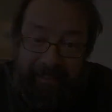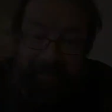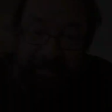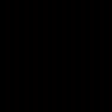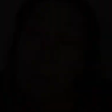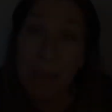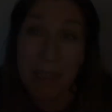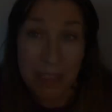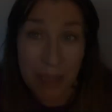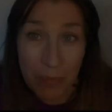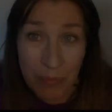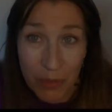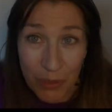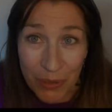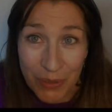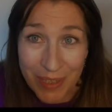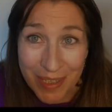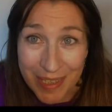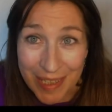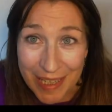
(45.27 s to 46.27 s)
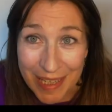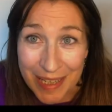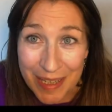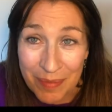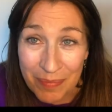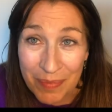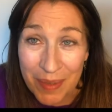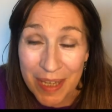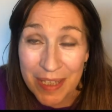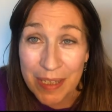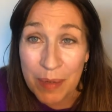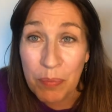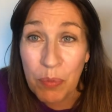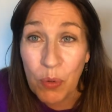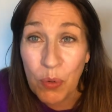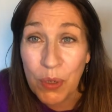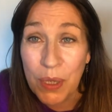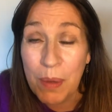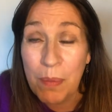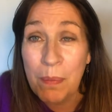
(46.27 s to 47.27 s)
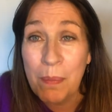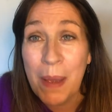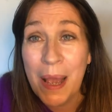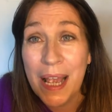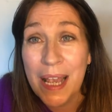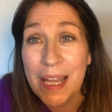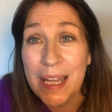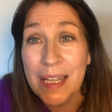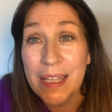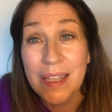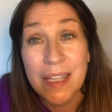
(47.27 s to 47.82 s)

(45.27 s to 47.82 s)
The piece I'm doing today is a poem by